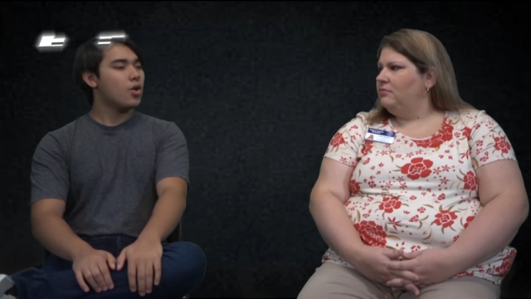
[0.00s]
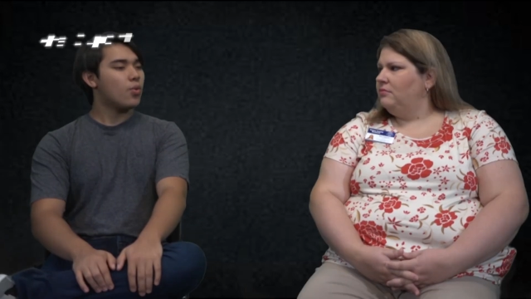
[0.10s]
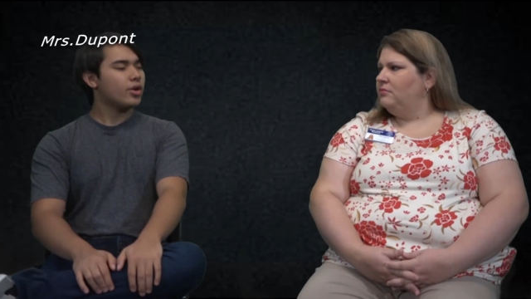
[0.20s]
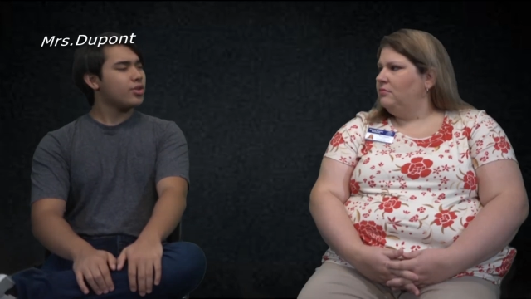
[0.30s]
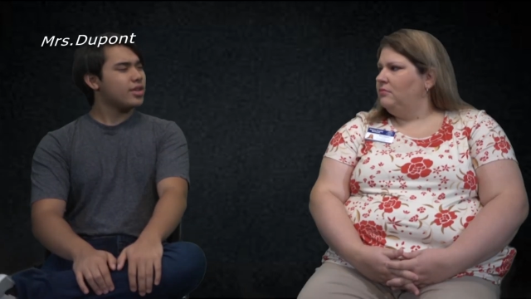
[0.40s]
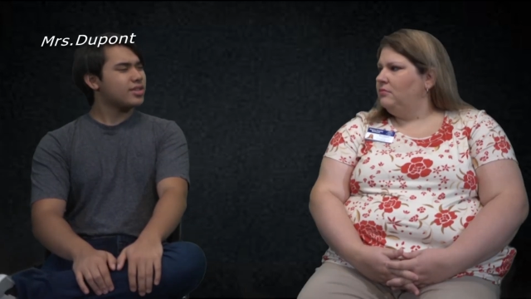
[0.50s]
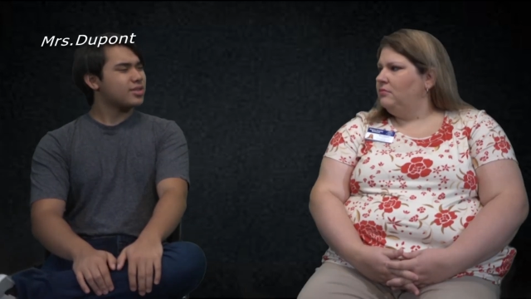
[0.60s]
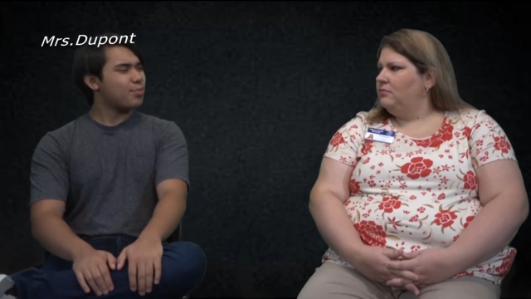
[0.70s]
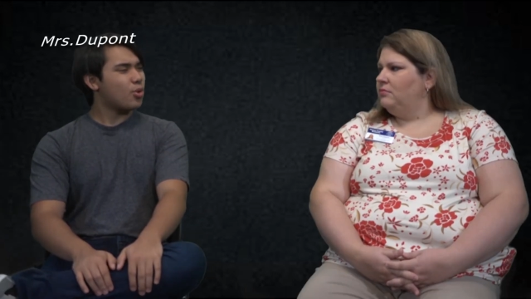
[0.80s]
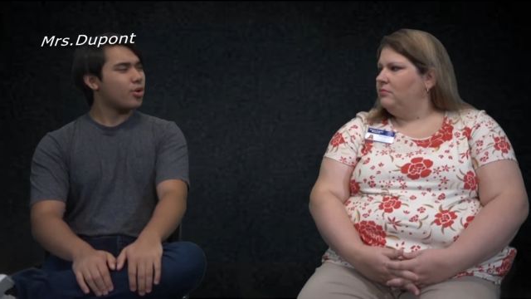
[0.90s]
Speaker 1: Why do you think it's
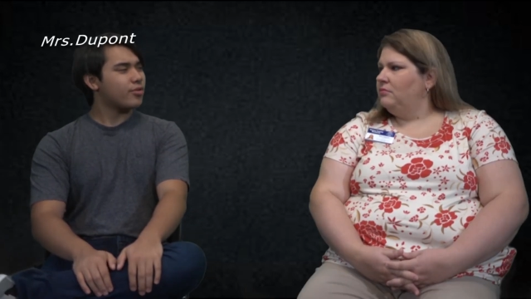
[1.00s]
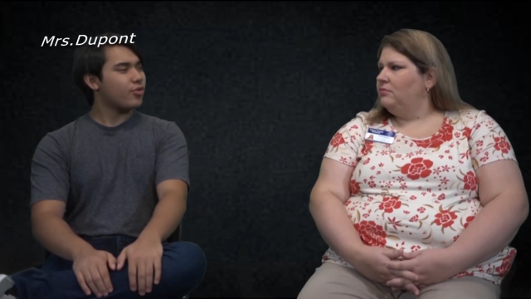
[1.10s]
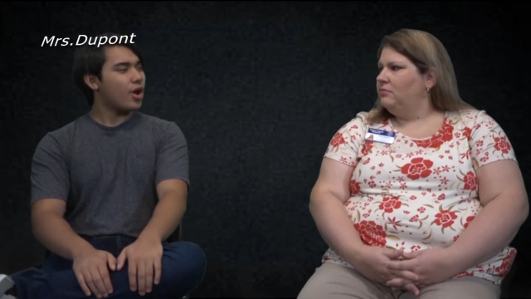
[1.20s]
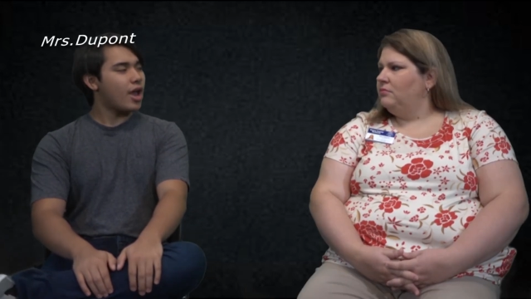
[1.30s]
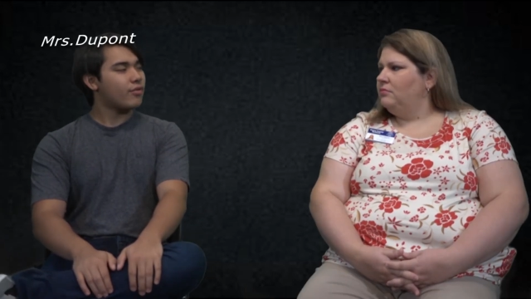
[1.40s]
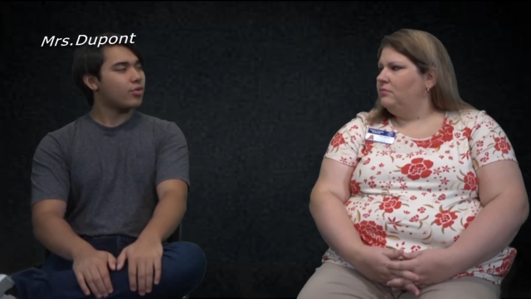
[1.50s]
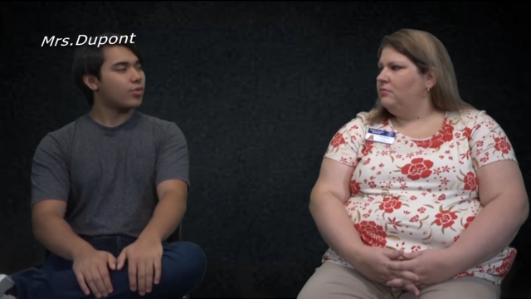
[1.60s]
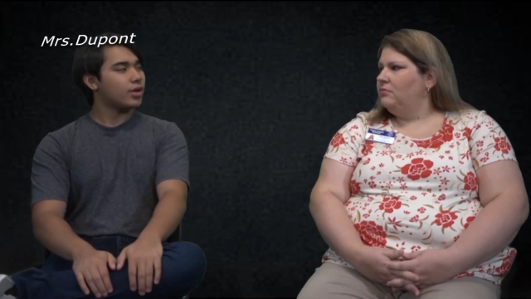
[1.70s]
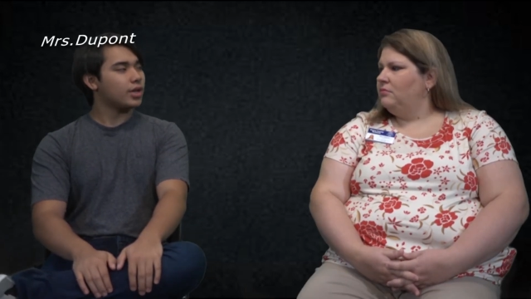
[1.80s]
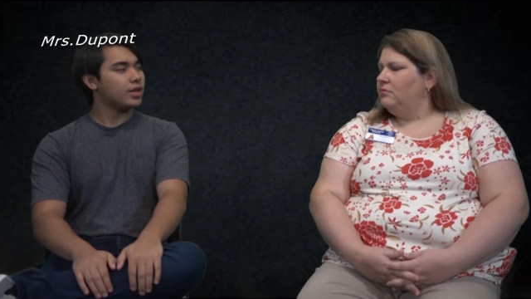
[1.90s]
important for
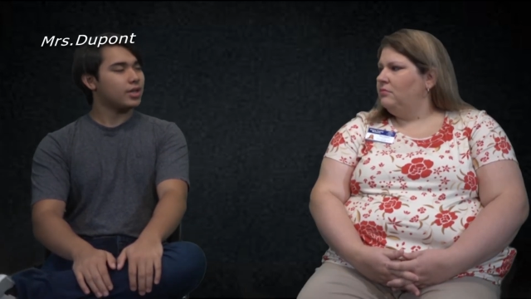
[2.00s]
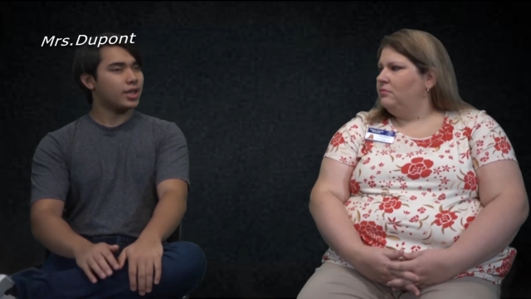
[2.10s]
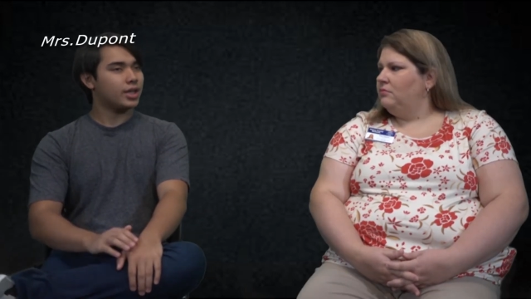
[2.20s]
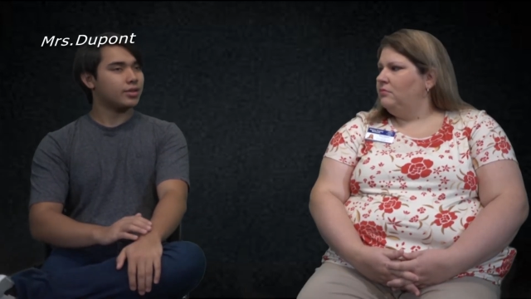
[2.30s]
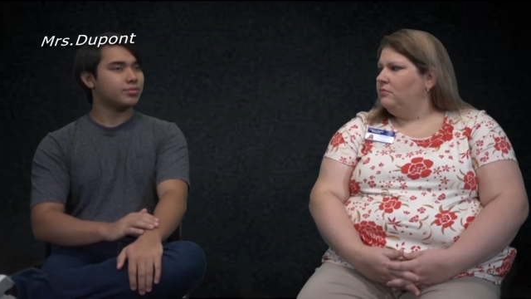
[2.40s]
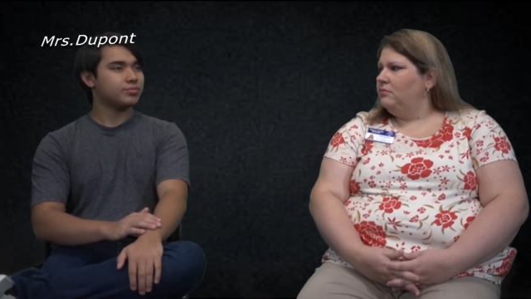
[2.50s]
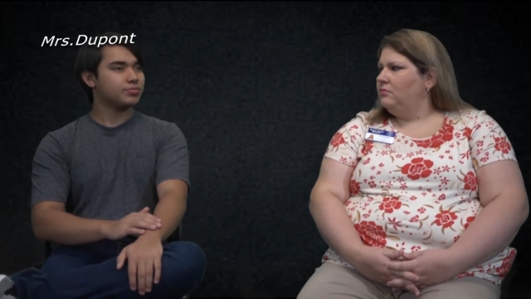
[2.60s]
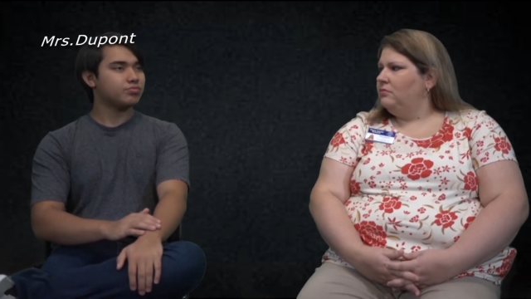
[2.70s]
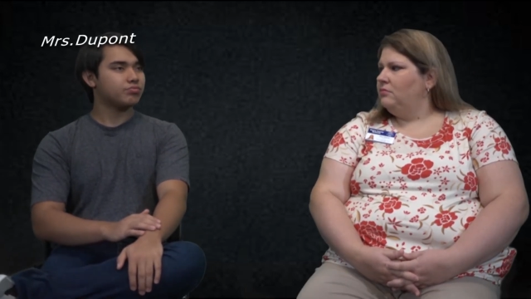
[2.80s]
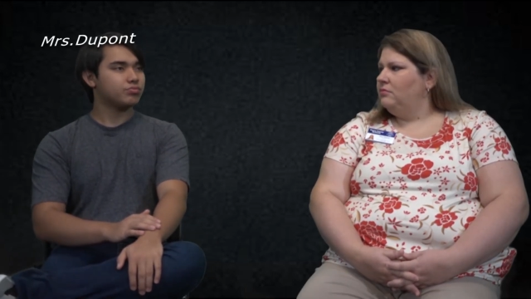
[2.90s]
everyone in
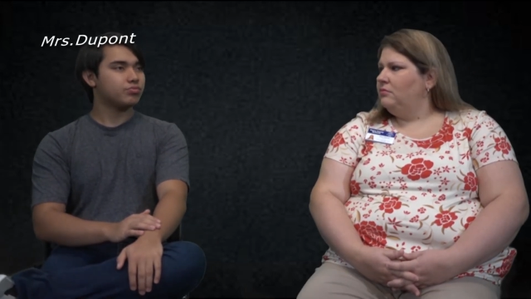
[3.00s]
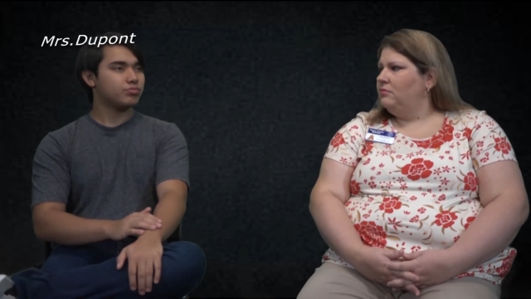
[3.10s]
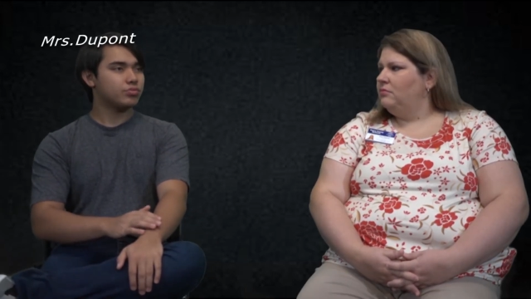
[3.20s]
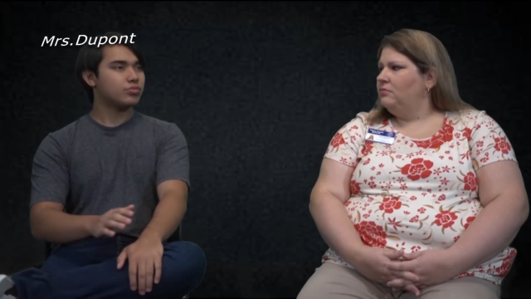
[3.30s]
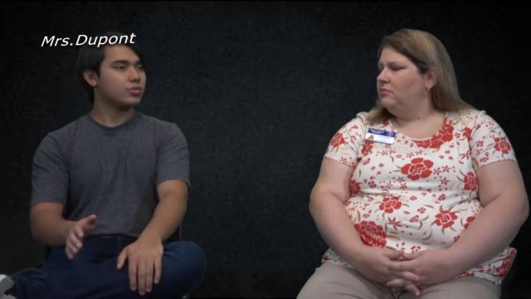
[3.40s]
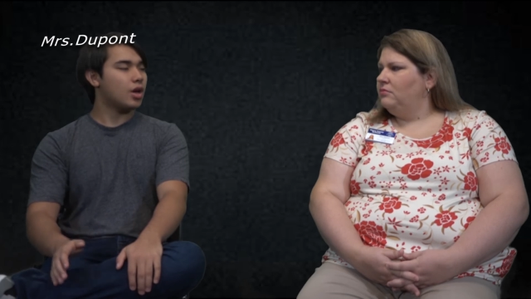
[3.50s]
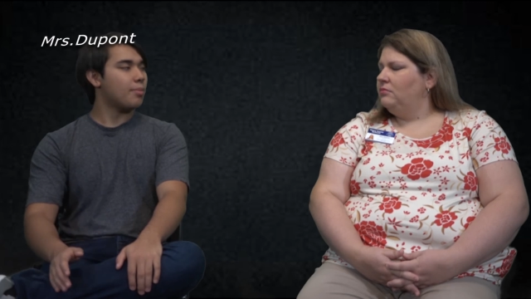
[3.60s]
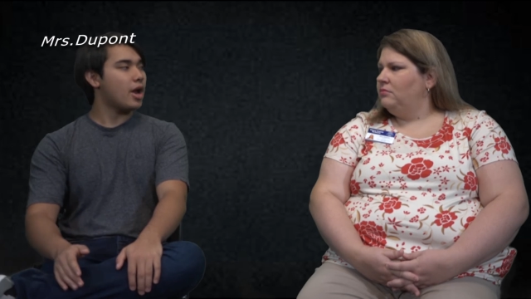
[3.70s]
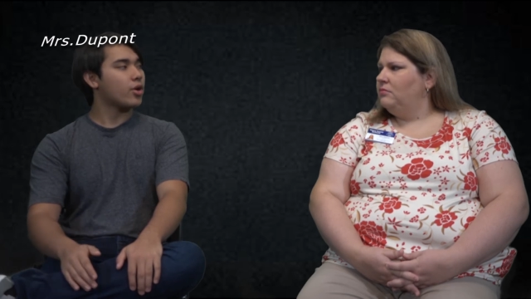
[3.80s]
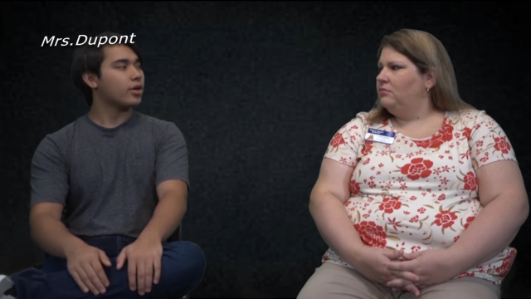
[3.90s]

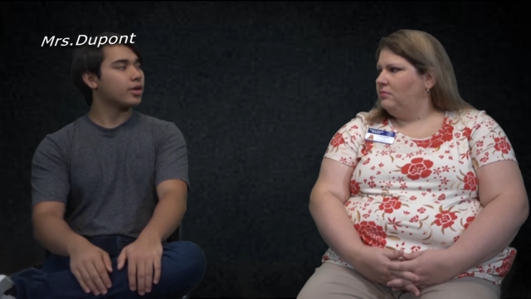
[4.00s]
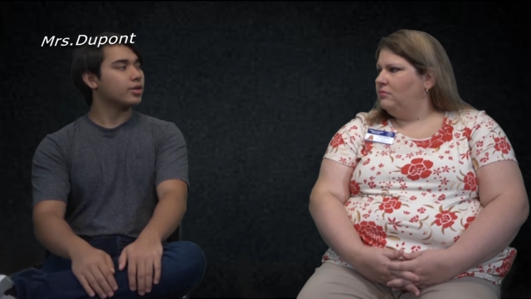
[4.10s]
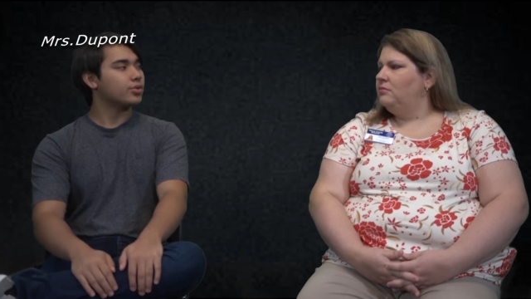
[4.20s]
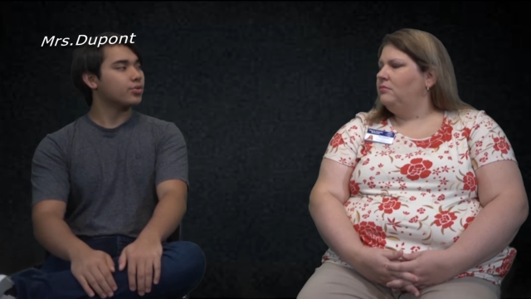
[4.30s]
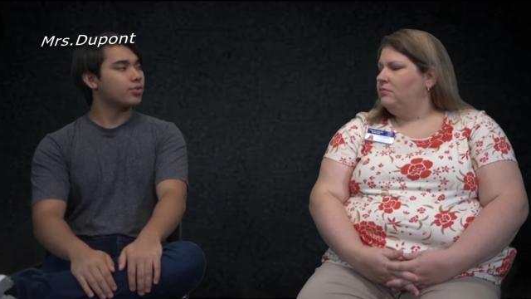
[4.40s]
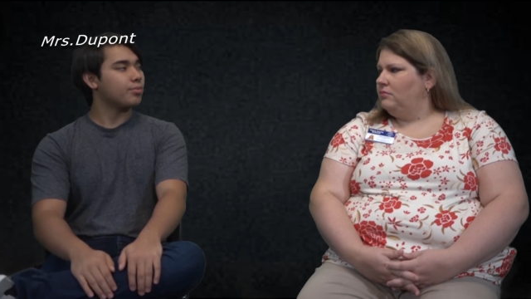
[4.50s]
America to